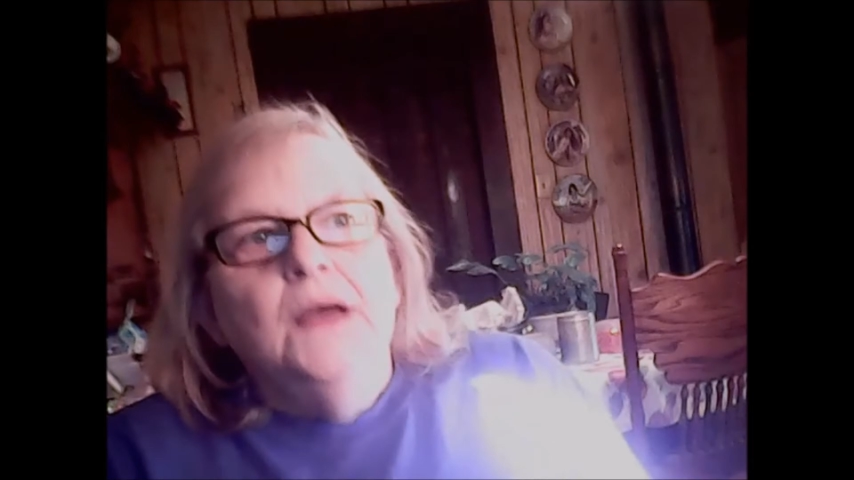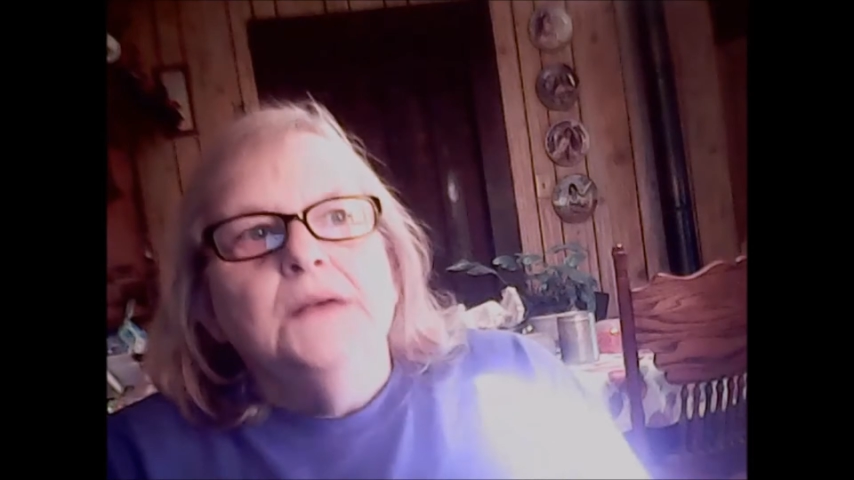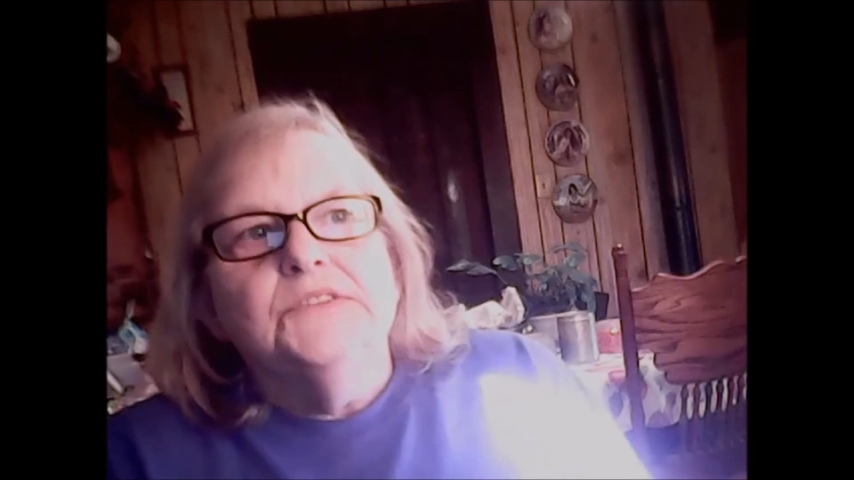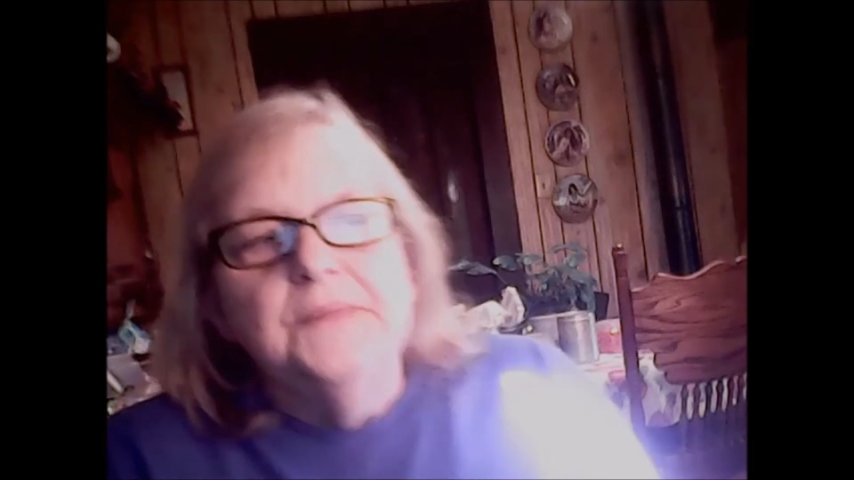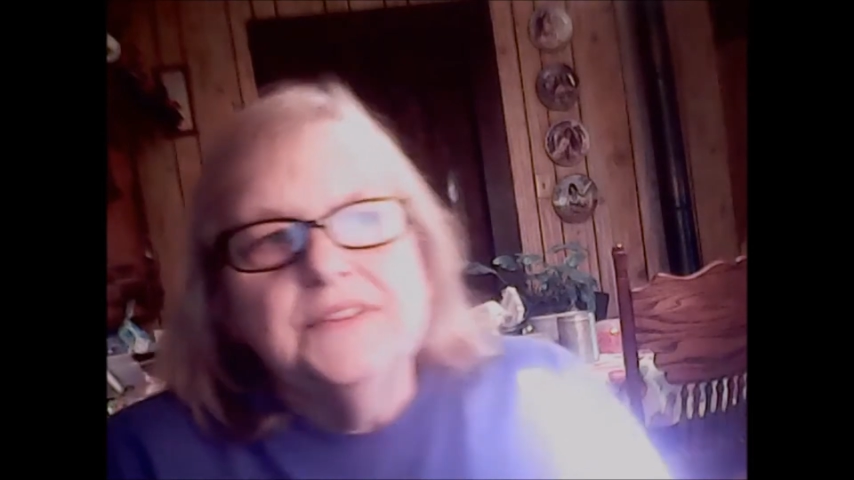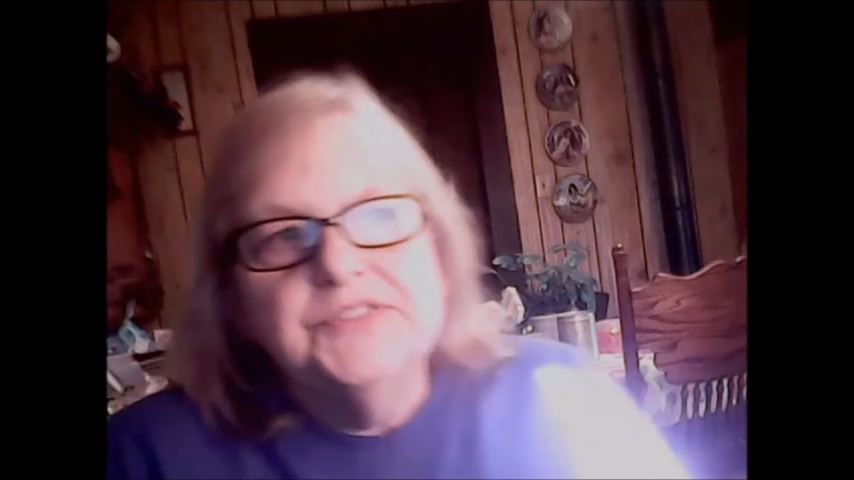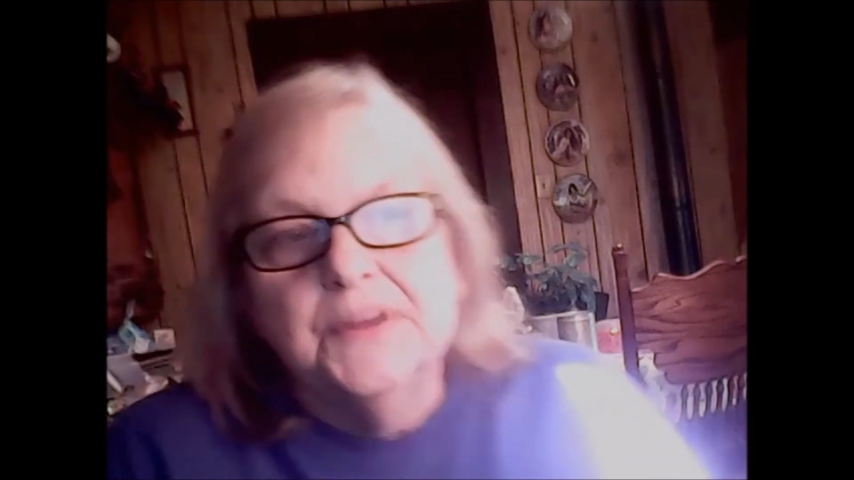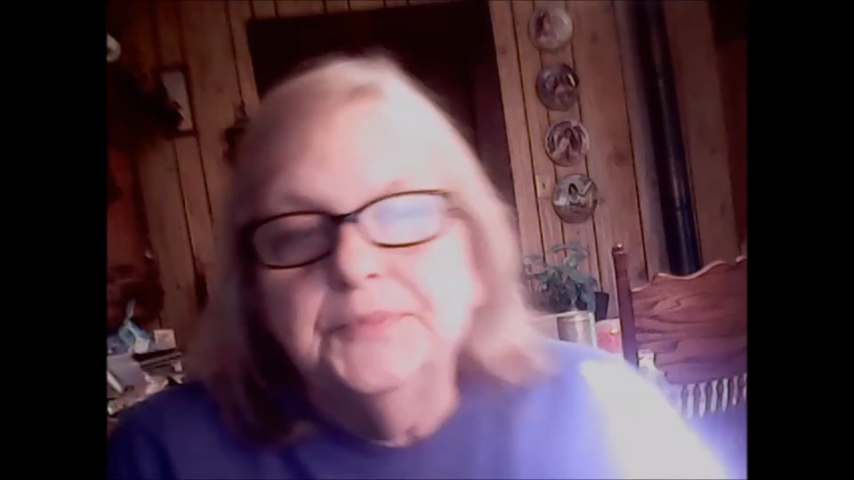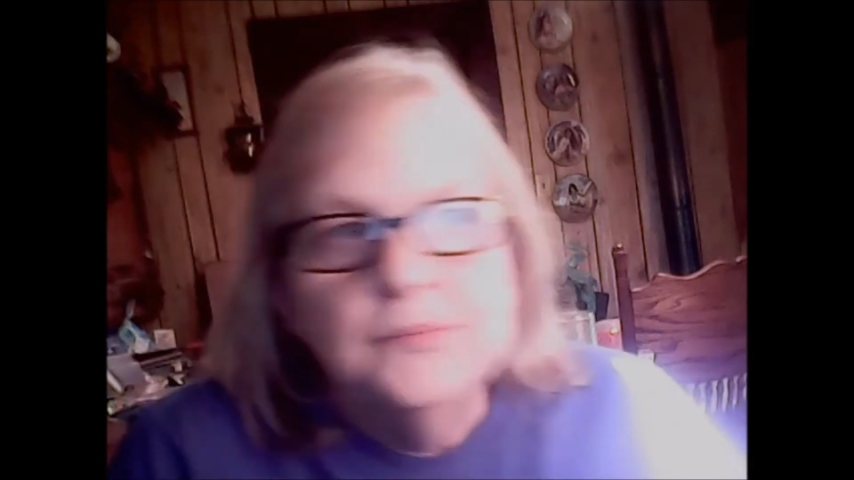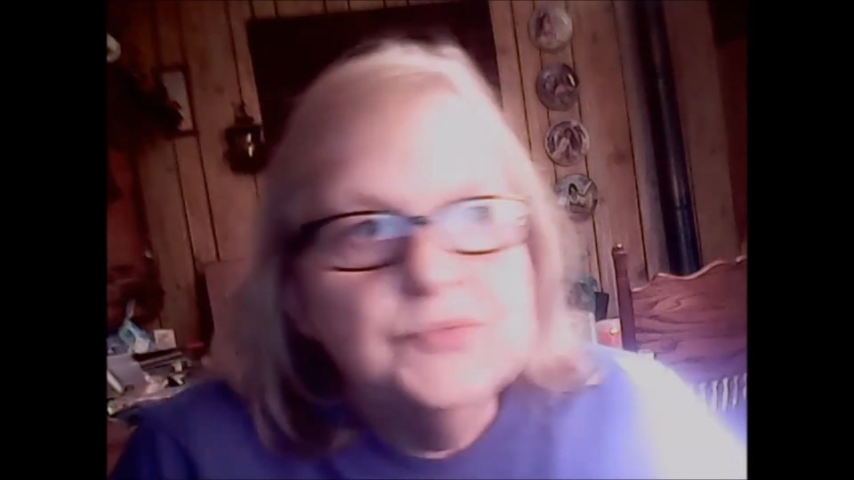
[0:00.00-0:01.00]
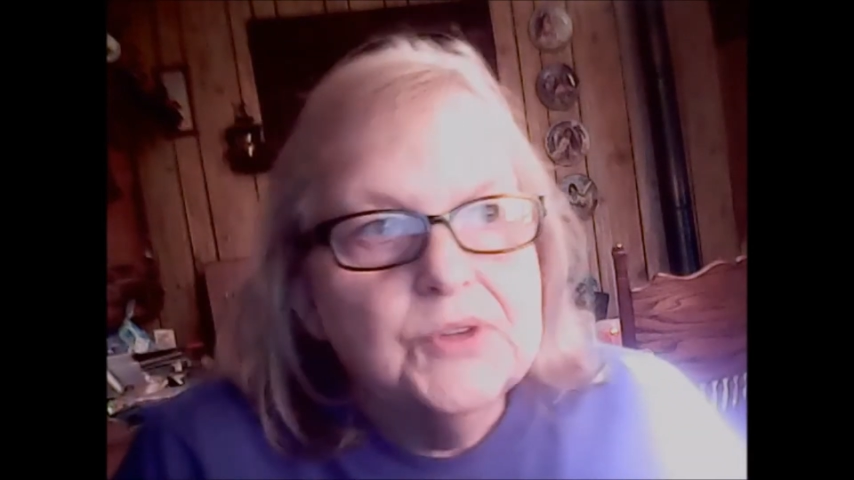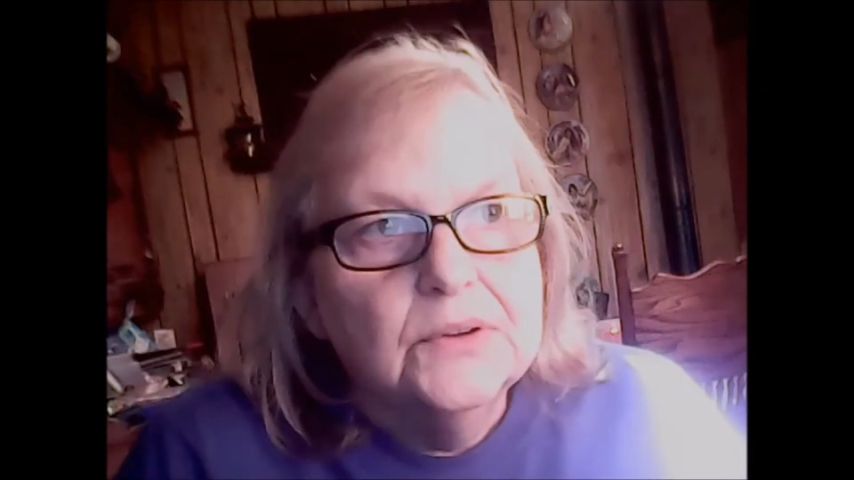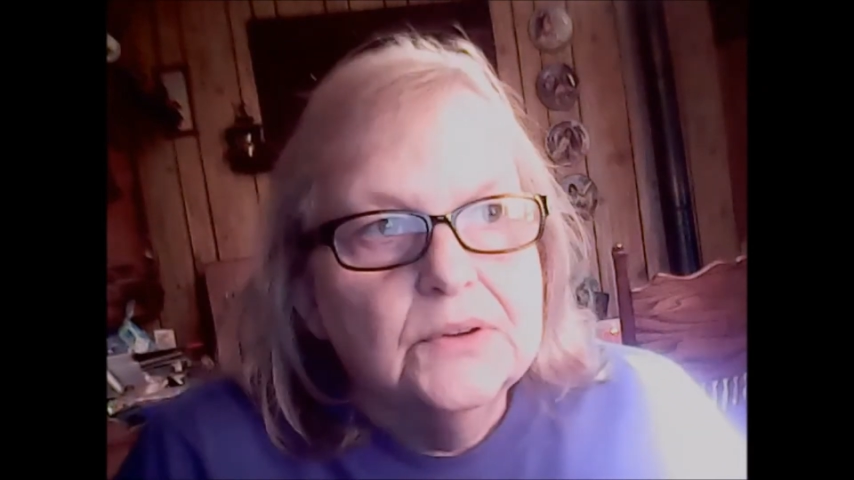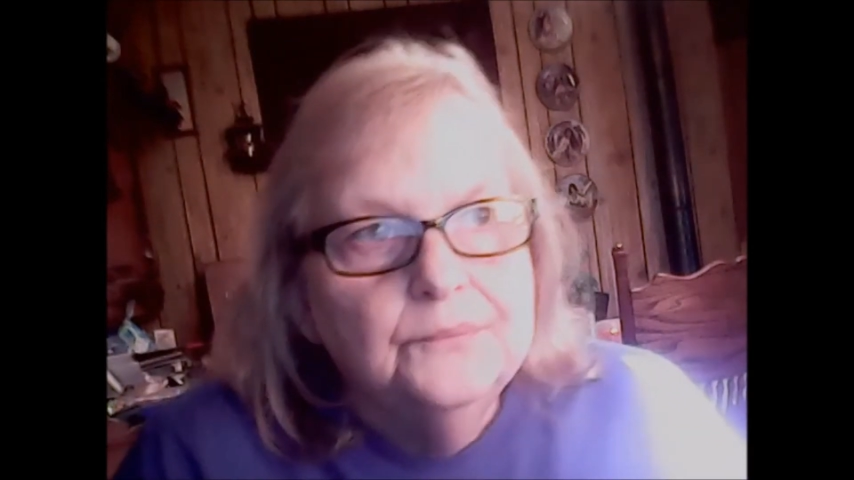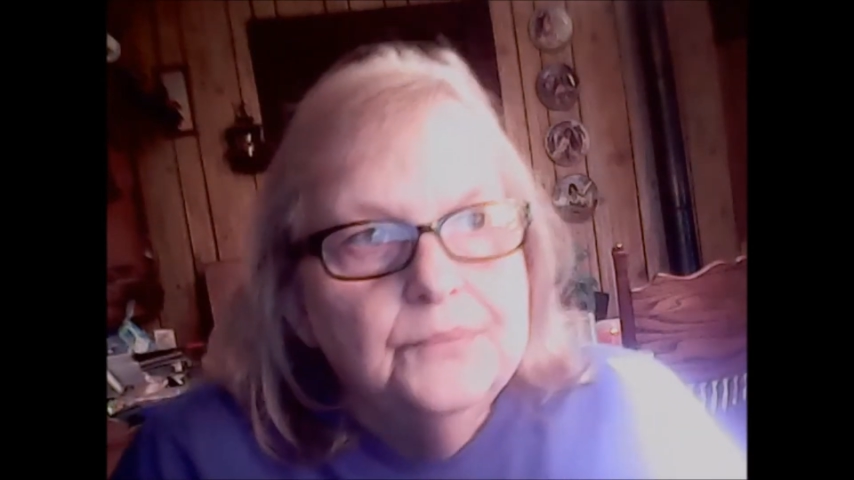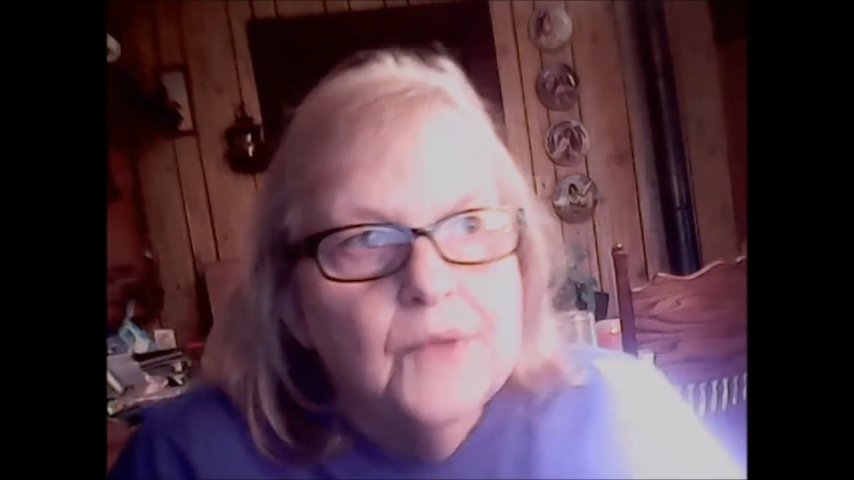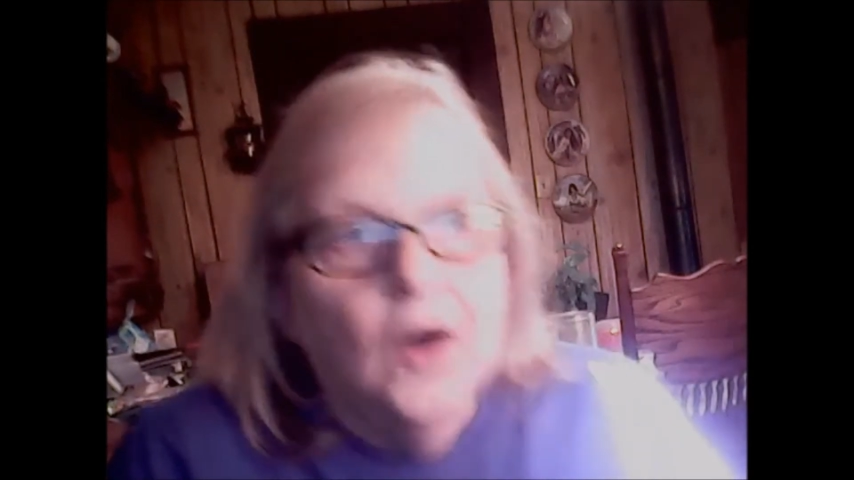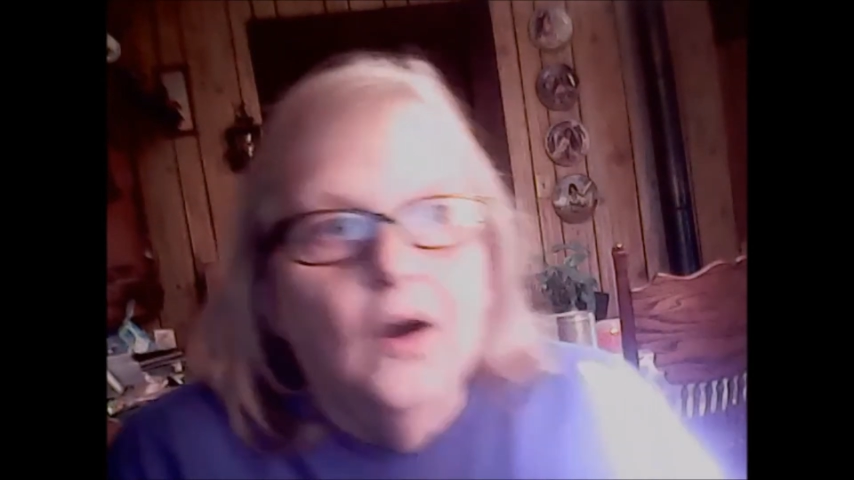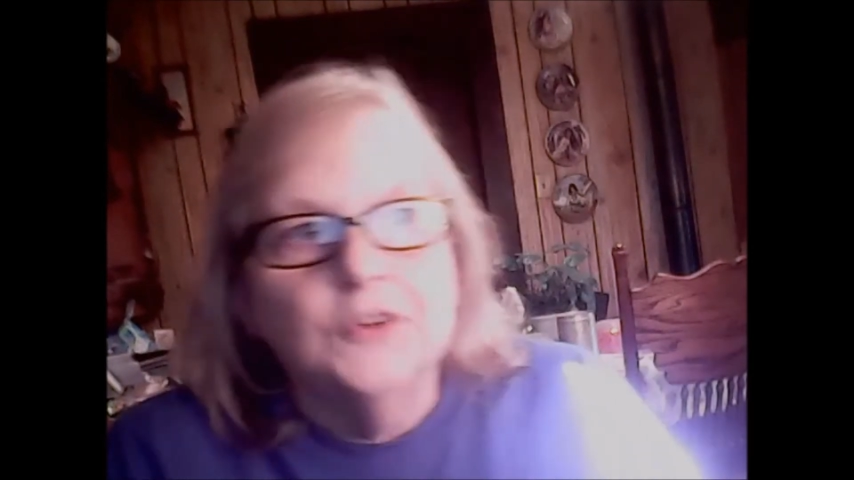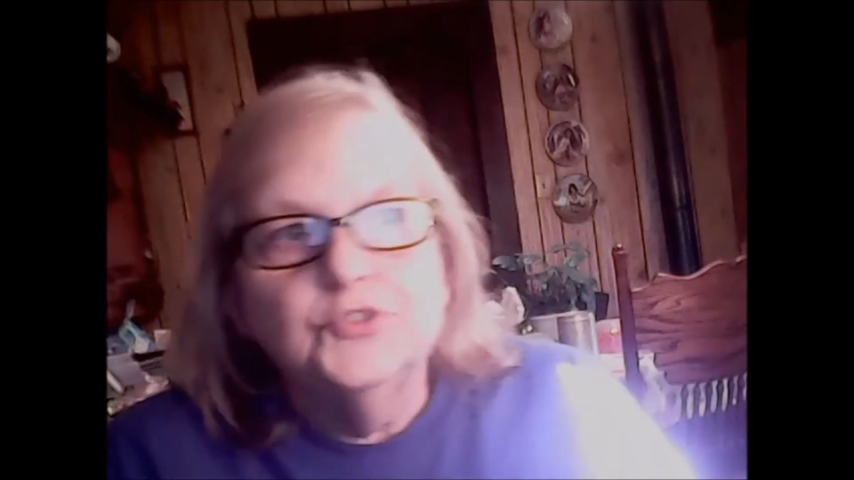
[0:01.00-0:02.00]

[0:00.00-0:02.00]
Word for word: Some of the symptoms are